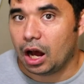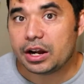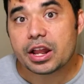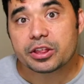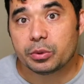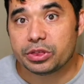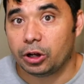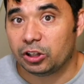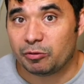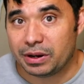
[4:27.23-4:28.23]
another with
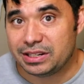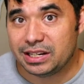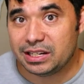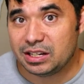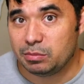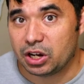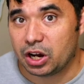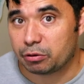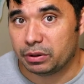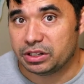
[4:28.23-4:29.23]
all of my D&D
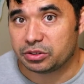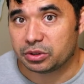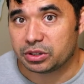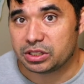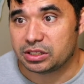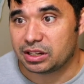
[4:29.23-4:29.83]
Beyond resources.